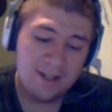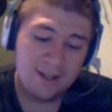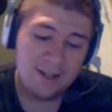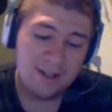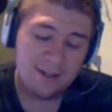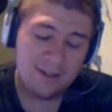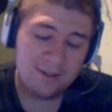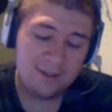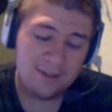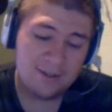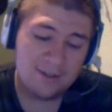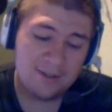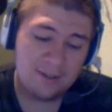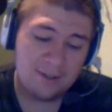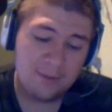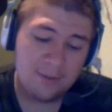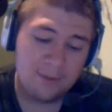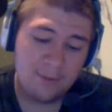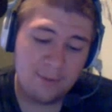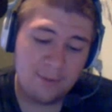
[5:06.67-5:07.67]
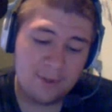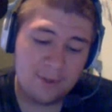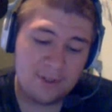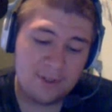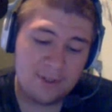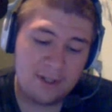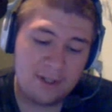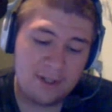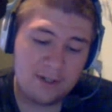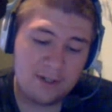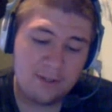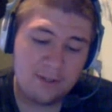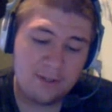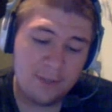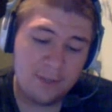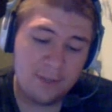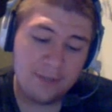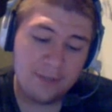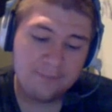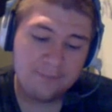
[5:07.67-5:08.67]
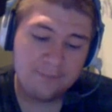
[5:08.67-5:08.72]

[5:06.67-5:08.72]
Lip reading: It looks a little bit more sleeker, but